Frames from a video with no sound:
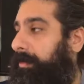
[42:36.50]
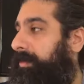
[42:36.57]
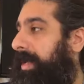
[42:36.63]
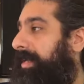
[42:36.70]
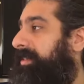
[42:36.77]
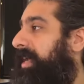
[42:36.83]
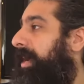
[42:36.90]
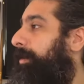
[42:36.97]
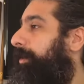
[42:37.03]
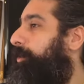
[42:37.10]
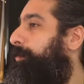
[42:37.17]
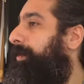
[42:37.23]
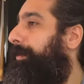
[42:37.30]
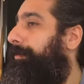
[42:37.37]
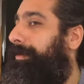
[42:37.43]
That's our
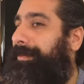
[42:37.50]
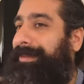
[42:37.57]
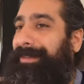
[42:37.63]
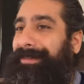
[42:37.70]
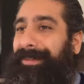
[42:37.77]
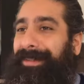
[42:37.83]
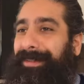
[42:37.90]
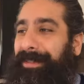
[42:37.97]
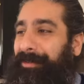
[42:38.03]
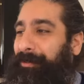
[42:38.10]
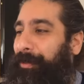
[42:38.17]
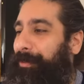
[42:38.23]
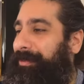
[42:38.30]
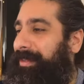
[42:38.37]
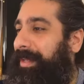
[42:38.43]
experience. That's
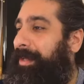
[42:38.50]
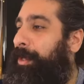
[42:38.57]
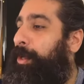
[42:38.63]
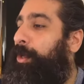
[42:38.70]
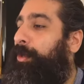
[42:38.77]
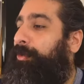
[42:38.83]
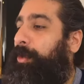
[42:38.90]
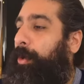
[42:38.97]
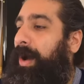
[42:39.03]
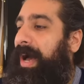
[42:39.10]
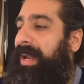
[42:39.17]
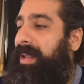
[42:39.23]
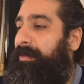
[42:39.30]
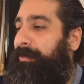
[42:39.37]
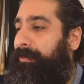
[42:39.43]
what we say. So
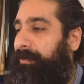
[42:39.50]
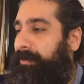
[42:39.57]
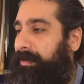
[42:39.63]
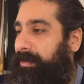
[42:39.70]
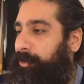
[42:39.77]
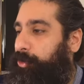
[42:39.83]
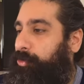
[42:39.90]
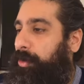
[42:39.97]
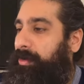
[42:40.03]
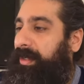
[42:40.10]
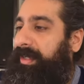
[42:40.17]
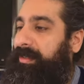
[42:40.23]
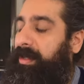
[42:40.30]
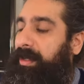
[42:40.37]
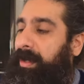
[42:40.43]
Aleph, strong
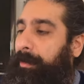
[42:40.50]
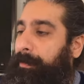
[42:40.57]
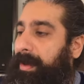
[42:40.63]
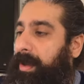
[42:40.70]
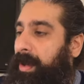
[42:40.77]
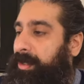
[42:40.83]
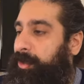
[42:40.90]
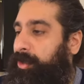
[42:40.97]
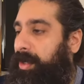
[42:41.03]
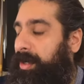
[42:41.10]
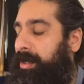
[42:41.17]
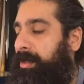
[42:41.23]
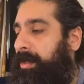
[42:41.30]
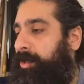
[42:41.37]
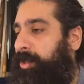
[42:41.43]
leader.
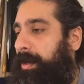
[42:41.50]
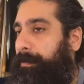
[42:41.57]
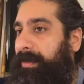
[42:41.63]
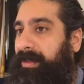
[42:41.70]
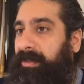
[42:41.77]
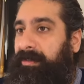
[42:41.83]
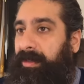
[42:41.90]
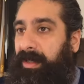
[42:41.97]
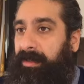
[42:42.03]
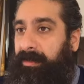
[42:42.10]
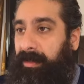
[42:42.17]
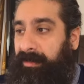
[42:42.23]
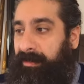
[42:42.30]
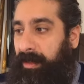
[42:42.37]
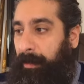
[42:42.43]
The shepherd
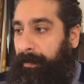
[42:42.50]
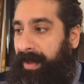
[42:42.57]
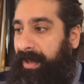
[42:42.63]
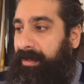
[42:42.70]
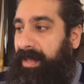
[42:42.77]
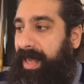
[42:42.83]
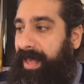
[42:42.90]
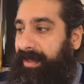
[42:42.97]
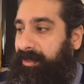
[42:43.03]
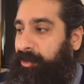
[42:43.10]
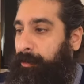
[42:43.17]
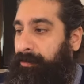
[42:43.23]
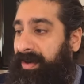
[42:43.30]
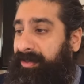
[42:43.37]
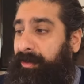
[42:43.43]
is Lamed. Hey is
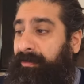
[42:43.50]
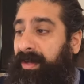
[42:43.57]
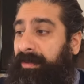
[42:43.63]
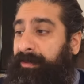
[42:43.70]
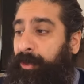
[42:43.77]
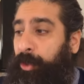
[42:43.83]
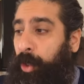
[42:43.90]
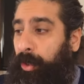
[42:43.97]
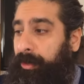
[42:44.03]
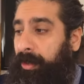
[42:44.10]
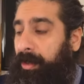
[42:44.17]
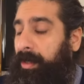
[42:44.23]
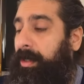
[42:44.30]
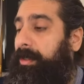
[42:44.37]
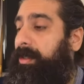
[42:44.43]
the breath of life. Yod,
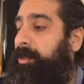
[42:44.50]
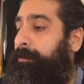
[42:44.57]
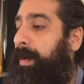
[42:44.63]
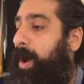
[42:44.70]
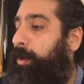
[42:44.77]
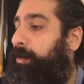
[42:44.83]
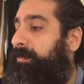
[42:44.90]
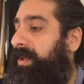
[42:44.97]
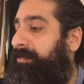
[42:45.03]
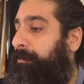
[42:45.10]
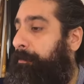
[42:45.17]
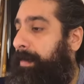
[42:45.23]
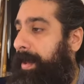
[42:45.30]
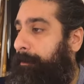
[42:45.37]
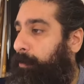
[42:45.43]
the spark of life.
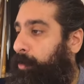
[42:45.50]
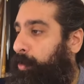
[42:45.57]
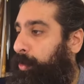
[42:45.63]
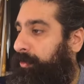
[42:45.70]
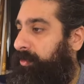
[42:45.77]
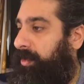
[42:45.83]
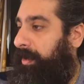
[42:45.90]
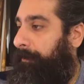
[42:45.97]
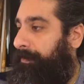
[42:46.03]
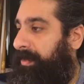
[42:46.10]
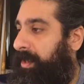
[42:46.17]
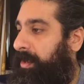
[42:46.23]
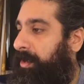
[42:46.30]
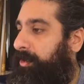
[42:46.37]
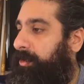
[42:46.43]
Mem, water.
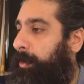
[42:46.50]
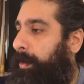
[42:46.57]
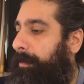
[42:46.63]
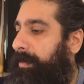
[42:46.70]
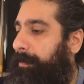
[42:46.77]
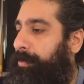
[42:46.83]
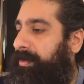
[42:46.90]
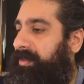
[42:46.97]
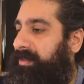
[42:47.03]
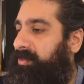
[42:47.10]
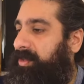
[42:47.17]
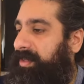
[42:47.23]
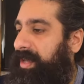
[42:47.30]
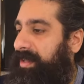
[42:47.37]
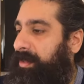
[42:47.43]
So when we put this
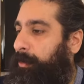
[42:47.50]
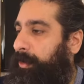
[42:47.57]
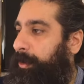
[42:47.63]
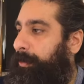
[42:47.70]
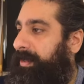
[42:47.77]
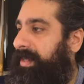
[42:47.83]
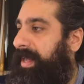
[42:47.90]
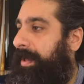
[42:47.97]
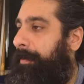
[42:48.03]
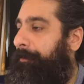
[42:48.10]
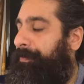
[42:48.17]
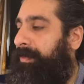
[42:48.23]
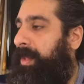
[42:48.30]
together, what do we get?